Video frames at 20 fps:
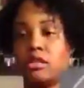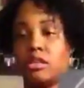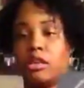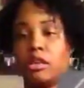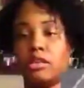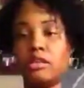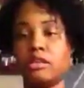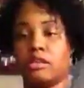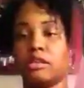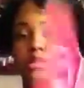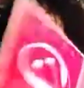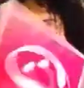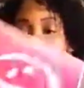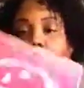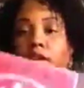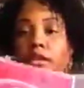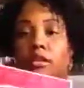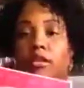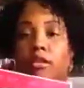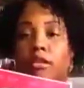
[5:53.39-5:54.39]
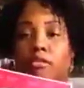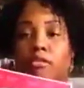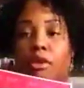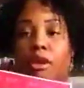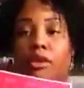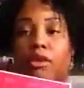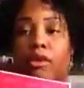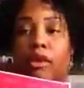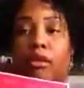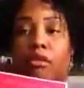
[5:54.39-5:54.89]
and the headset's not in there
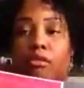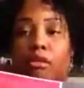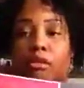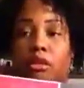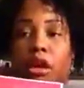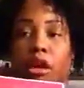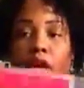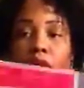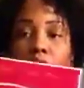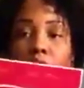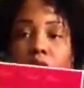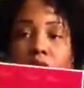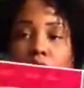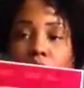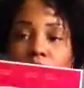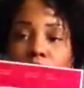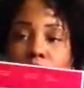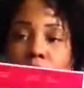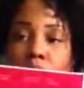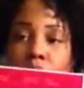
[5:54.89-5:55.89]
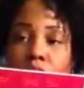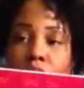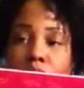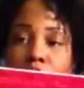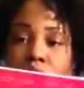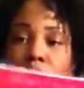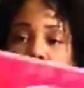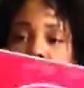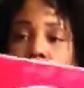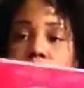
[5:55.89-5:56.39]
right now. I got them,
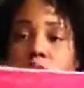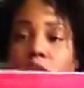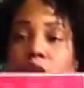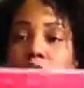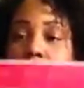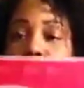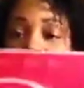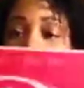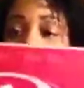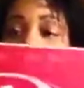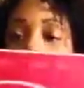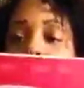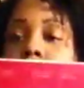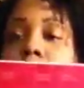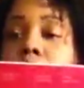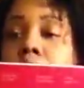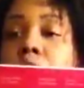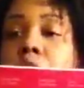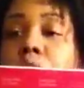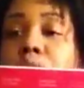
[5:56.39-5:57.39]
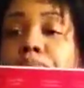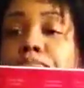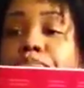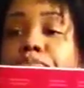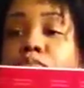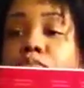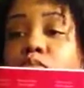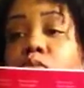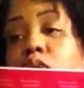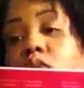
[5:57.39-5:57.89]
well, that's what they look like.
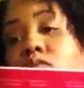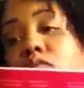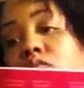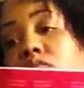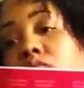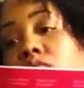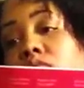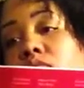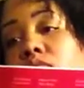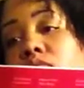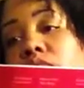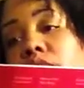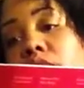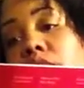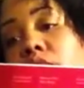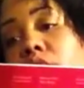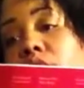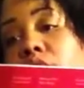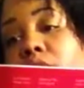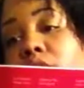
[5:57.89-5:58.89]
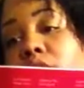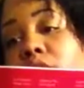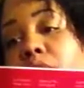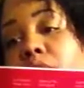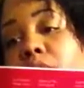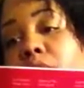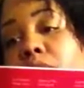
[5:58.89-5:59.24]
Well, you can kind of tell from